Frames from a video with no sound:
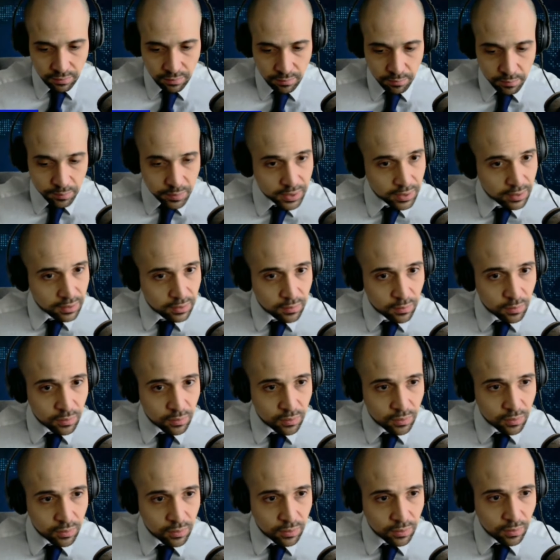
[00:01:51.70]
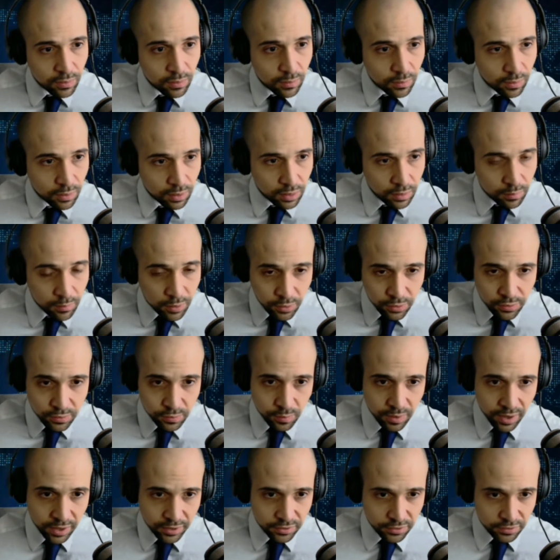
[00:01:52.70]
be one of the most
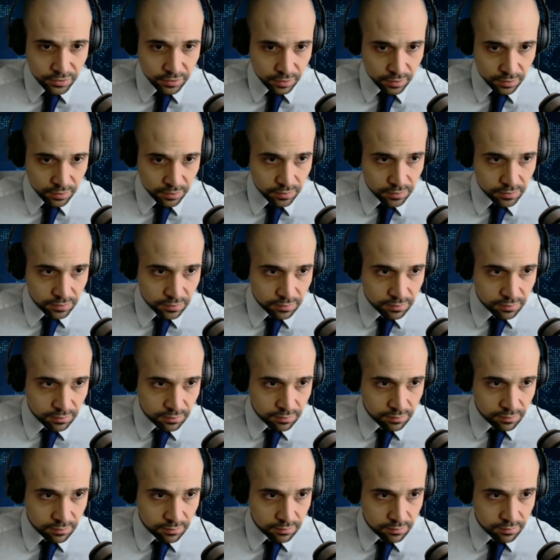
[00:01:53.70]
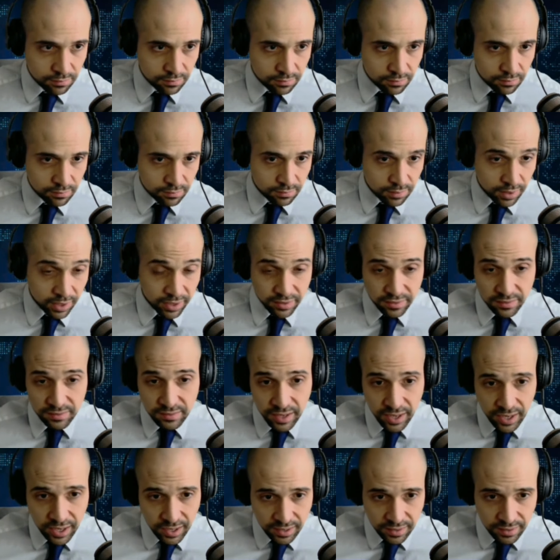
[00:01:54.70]
watched shows on its
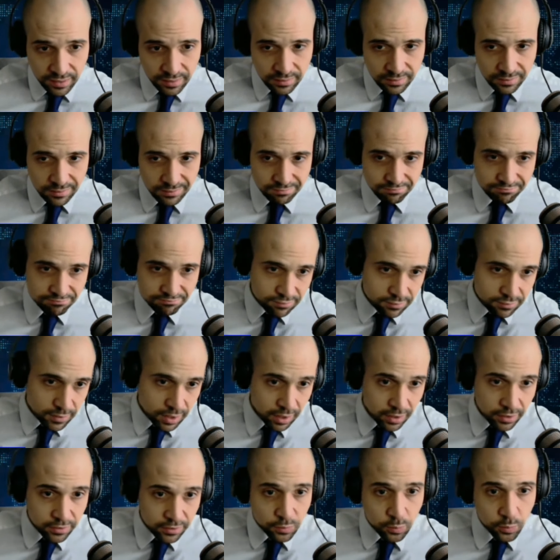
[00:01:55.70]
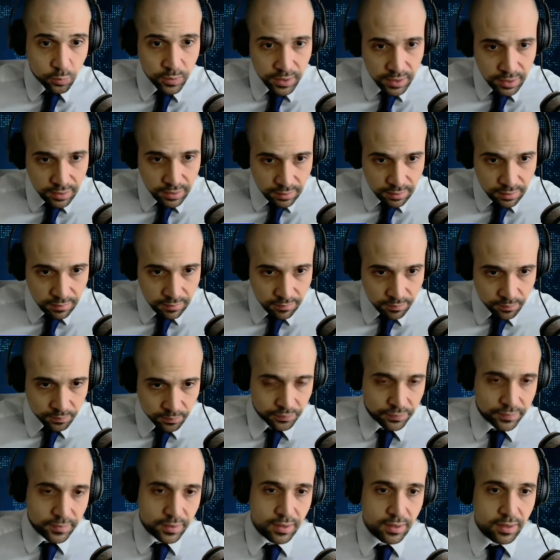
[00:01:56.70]
day, on its week
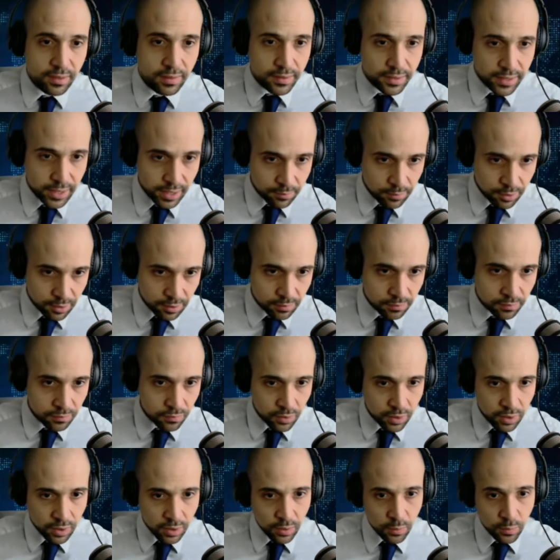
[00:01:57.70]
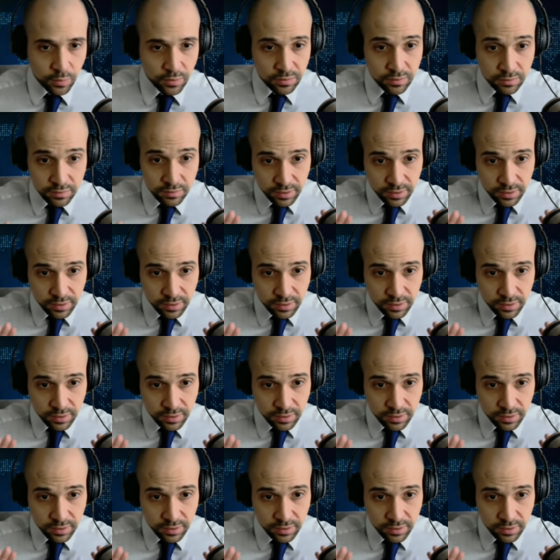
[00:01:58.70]
in the demo, which is a